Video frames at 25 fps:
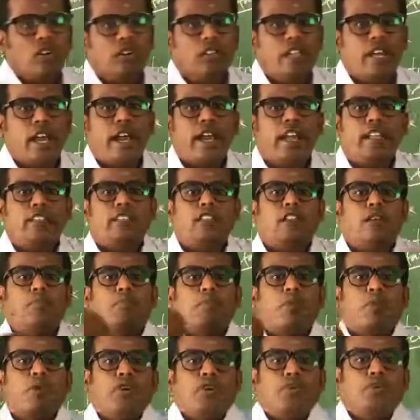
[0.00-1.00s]
The anther
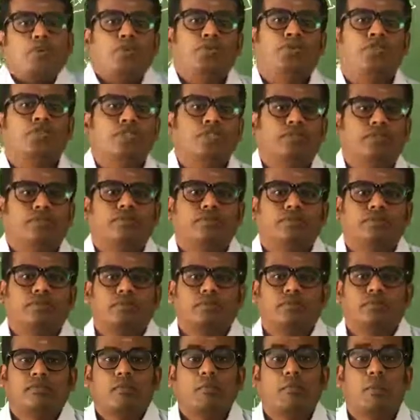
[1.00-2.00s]
produces
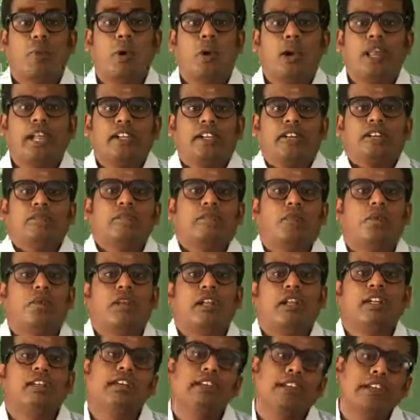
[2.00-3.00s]

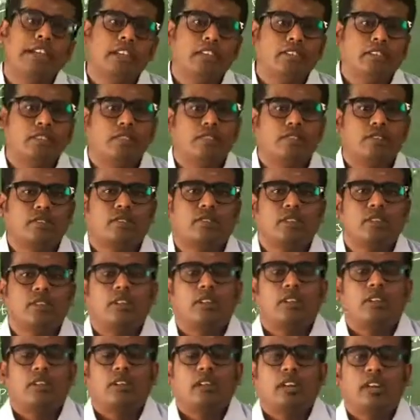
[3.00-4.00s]
pollen grains,
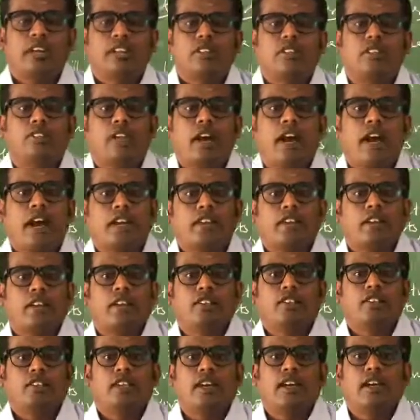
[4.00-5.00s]
that is act
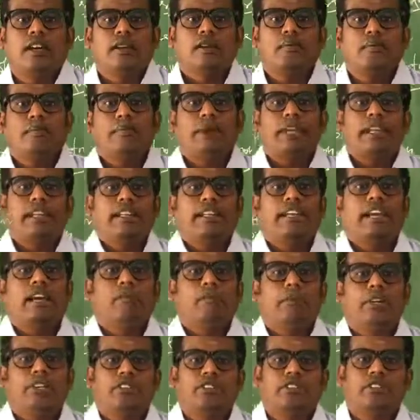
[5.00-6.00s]
as a male
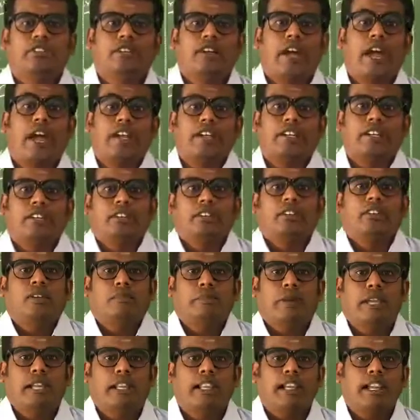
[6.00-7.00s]
gamete. Act as a
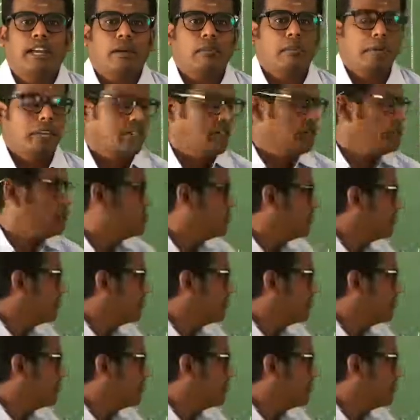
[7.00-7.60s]
male gamete.